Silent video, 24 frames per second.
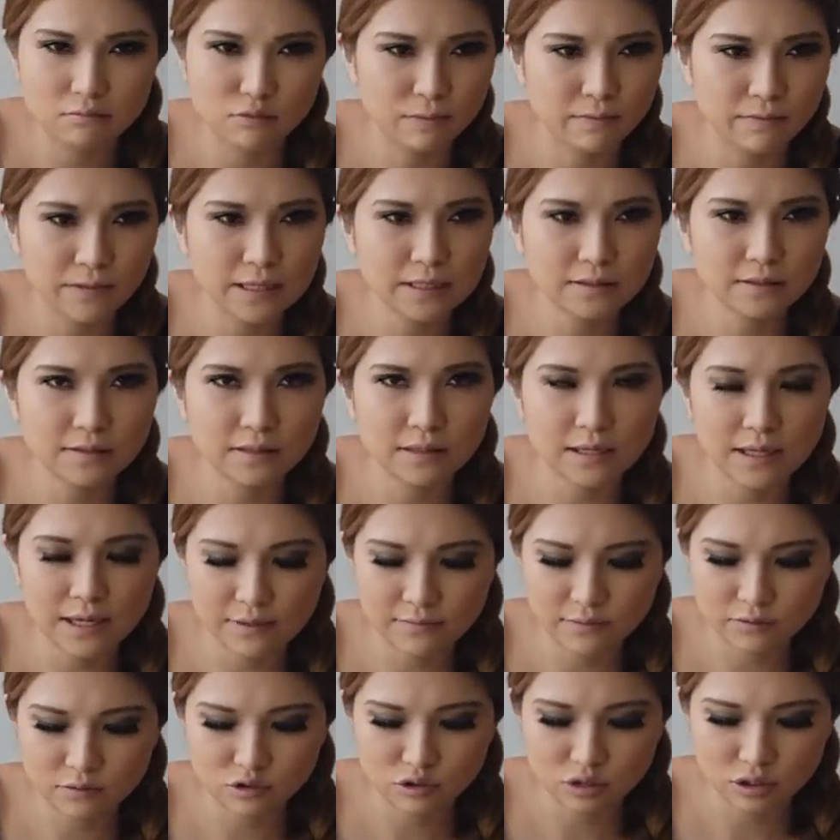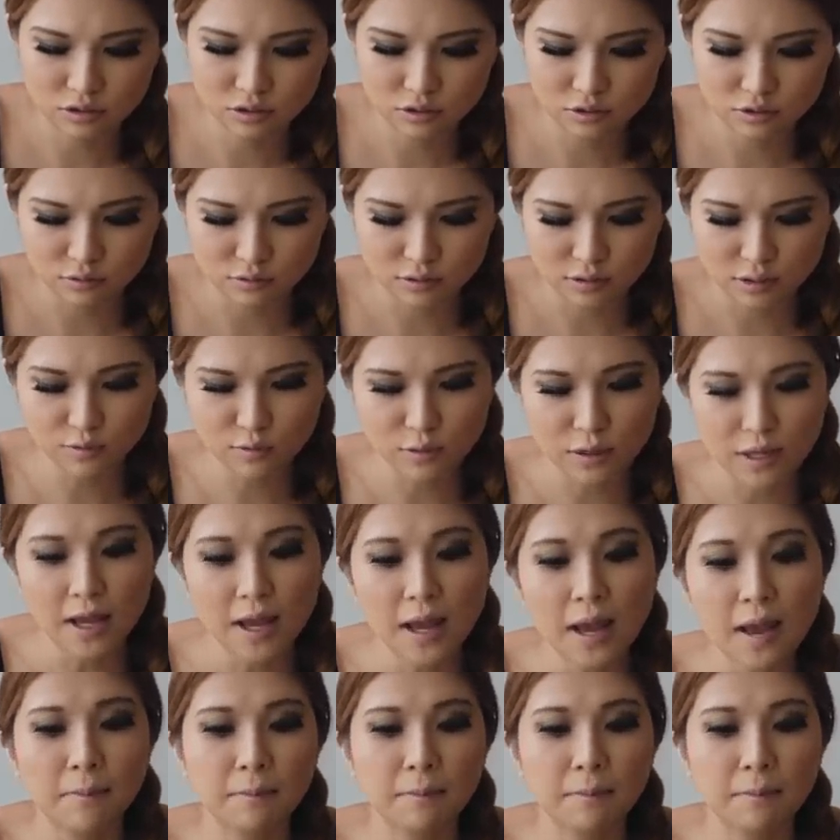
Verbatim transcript: replaced it. I haven't changed it to a new one.